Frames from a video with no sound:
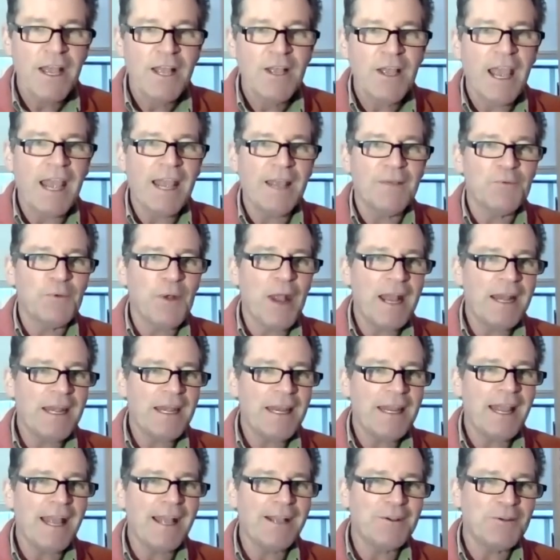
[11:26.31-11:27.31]
Hey,
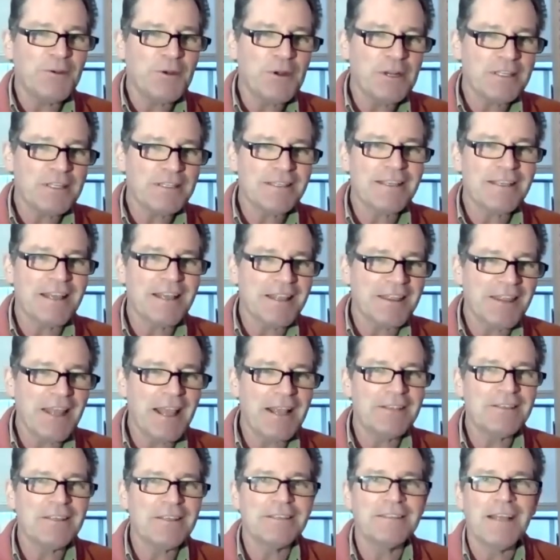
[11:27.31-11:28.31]
Randy and Chris,
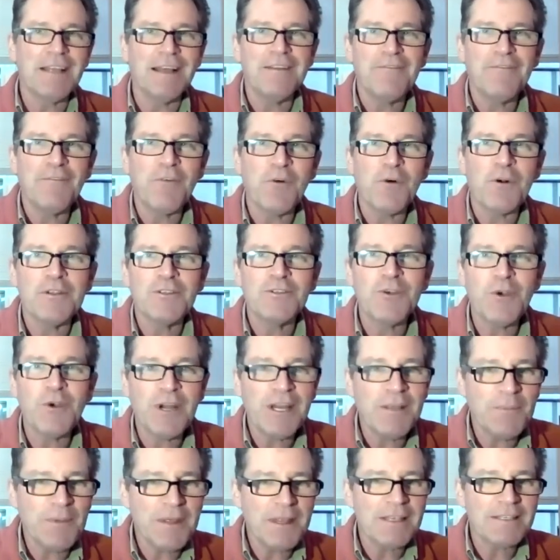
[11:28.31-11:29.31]
thanks a ton for
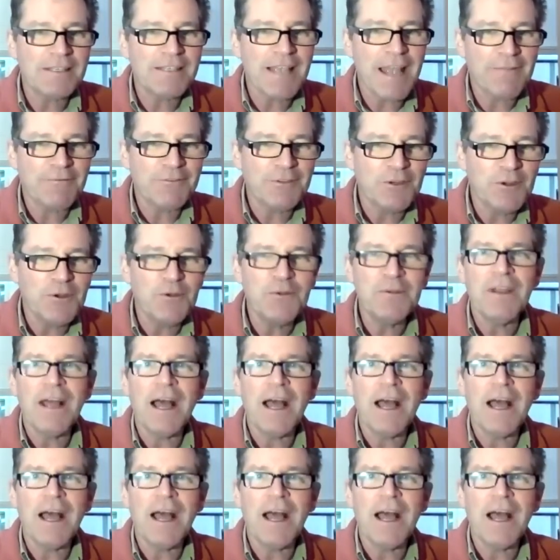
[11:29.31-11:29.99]
joining me this afternoon.